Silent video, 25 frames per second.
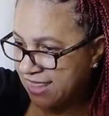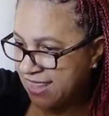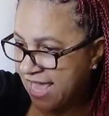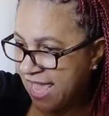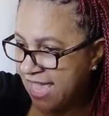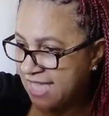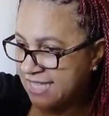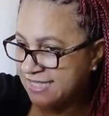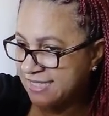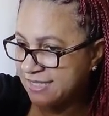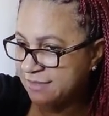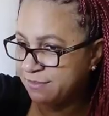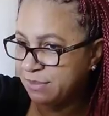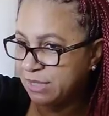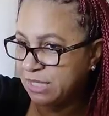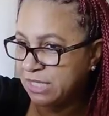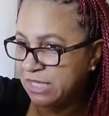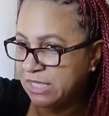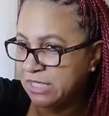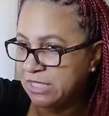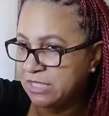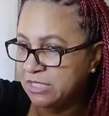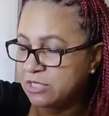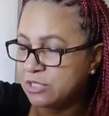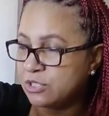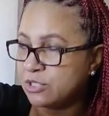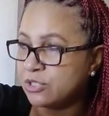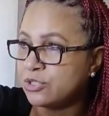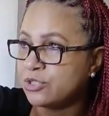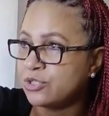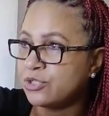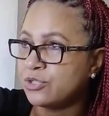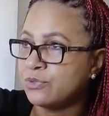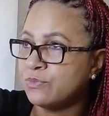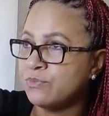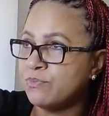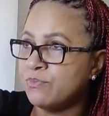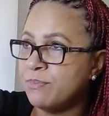That's to be,
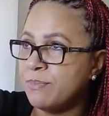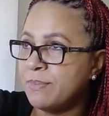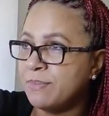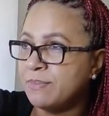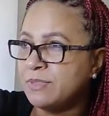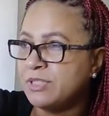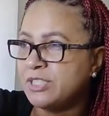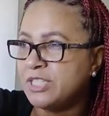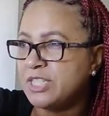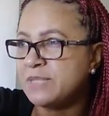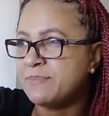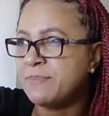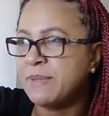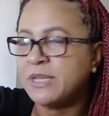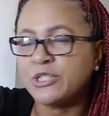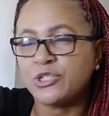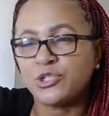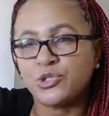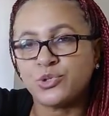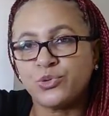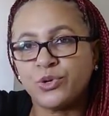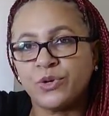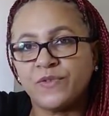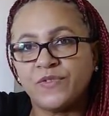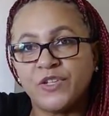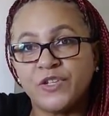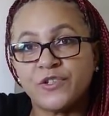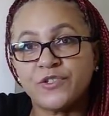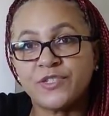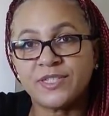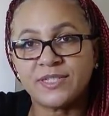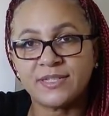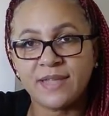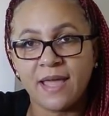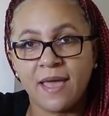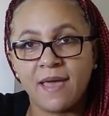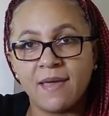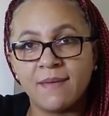just make sure of your
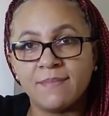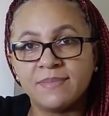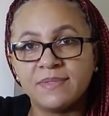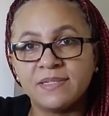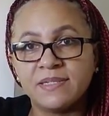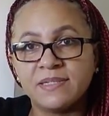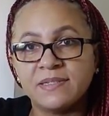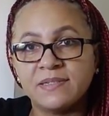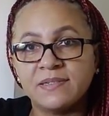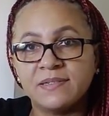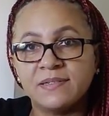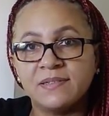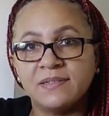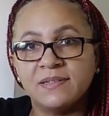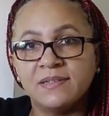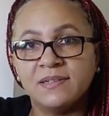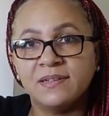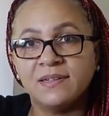steps,